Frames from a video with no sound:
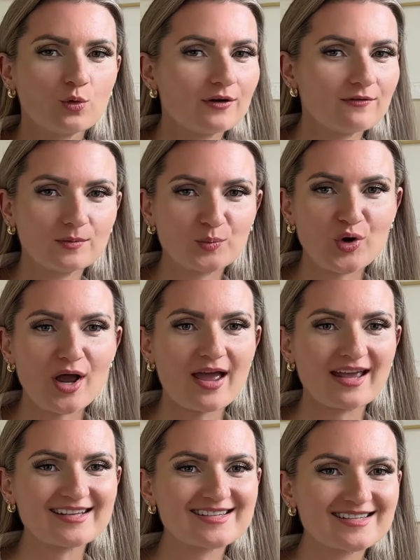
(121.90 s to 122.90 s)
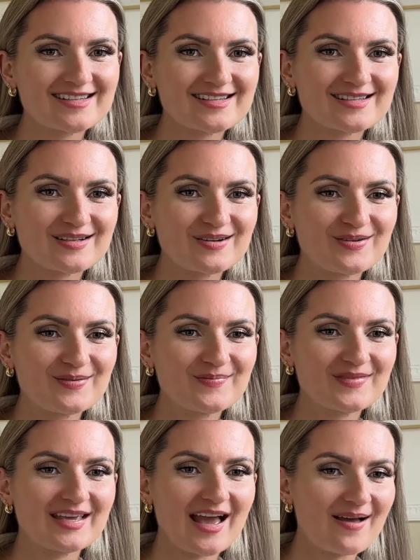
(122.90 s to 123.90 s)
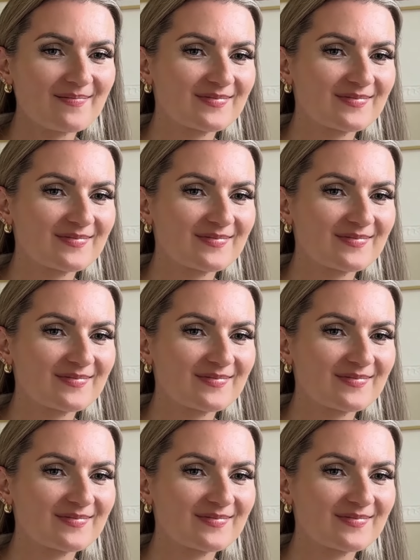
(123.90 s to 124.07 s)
worth the price. So yeah,